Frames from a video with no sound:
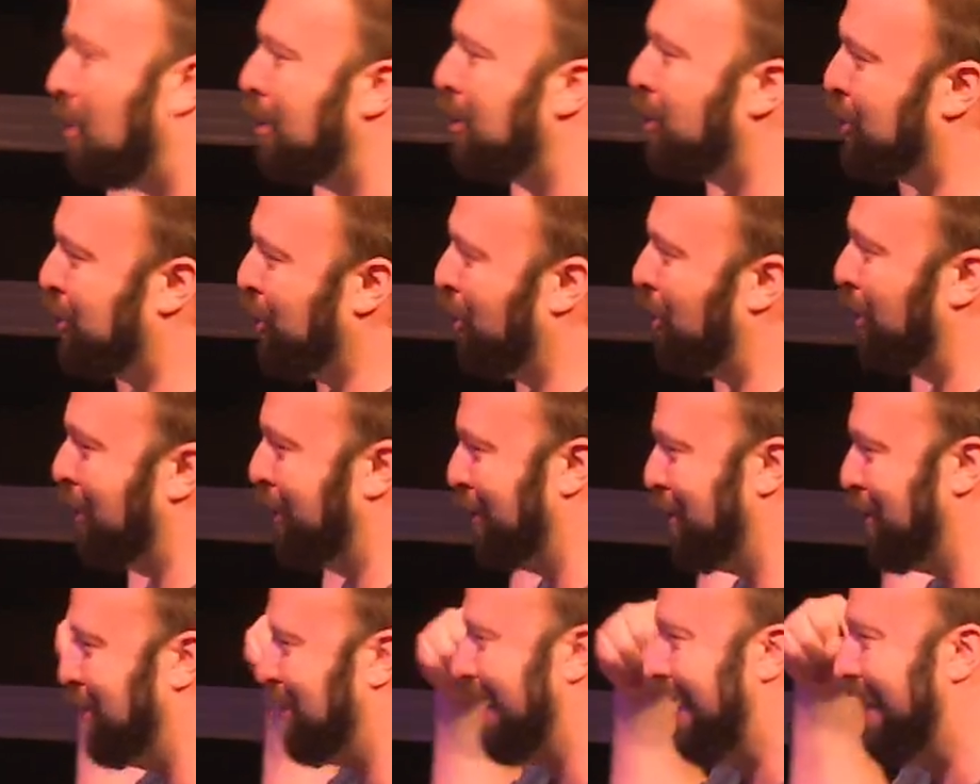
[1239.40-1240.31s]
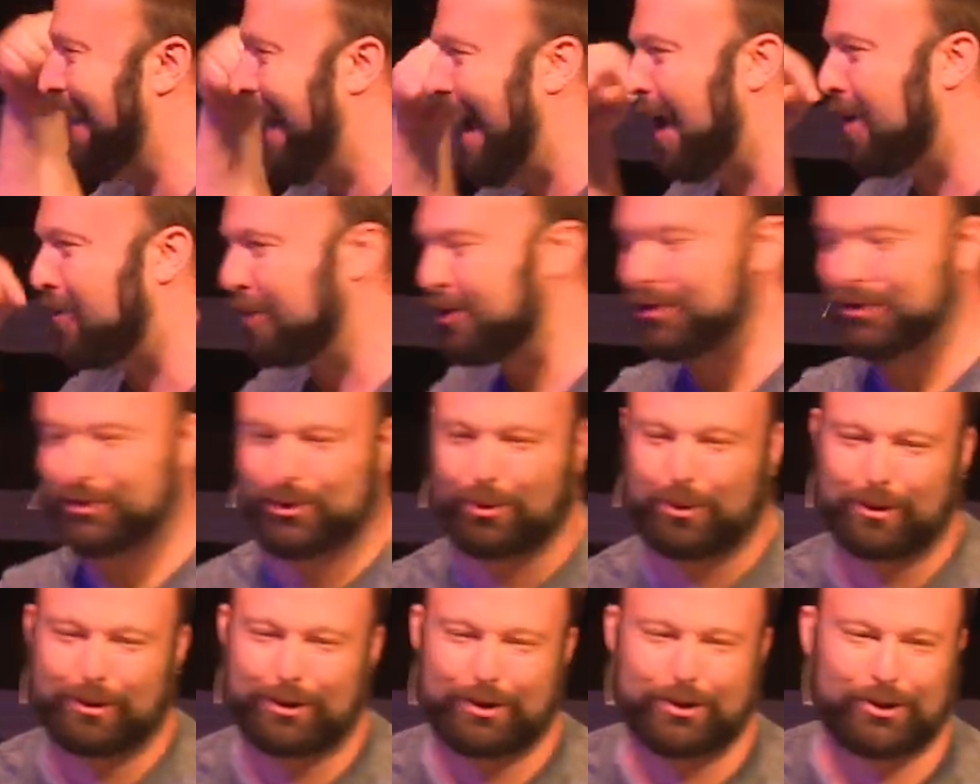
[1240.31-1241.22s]
shoulders and our
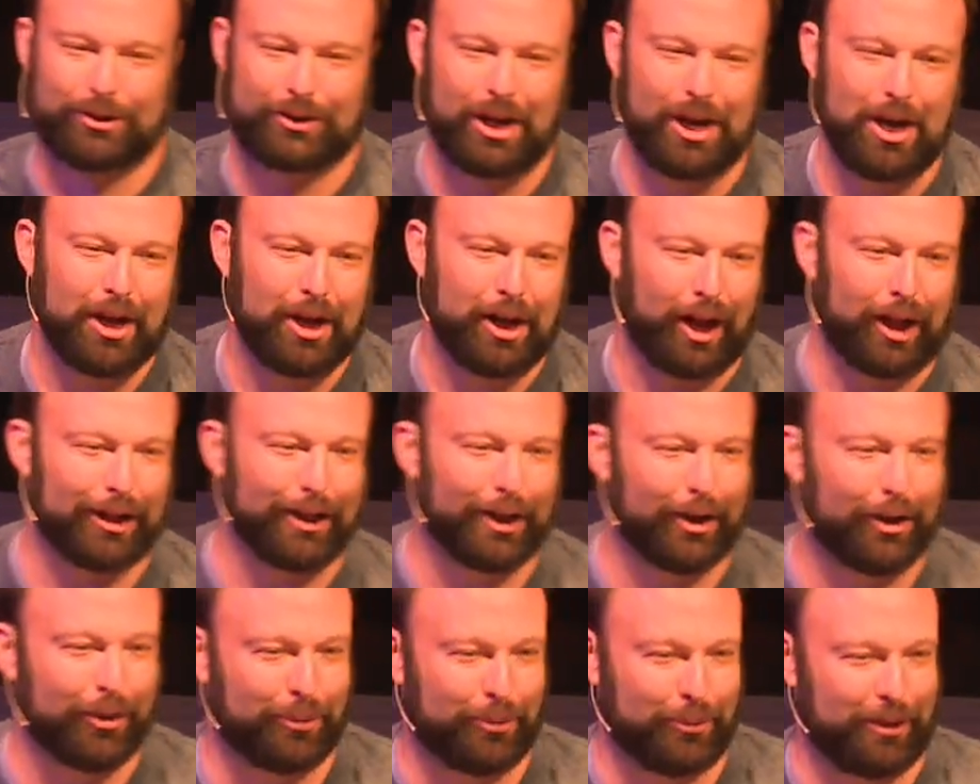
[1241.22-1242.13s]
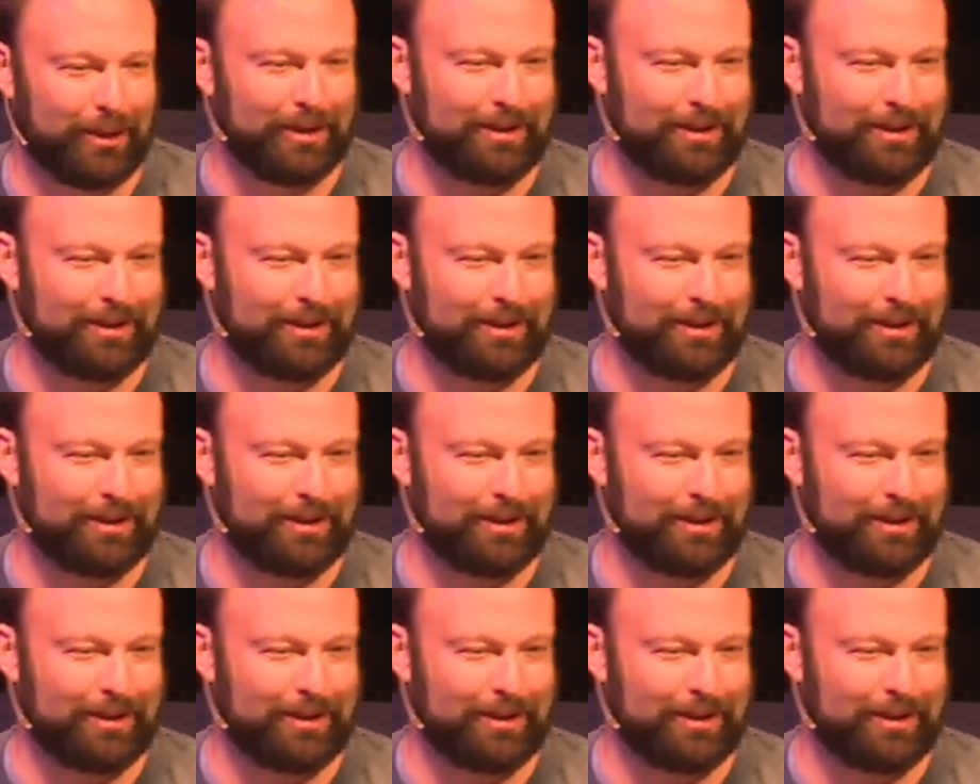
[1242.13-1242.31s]
shoulders alone.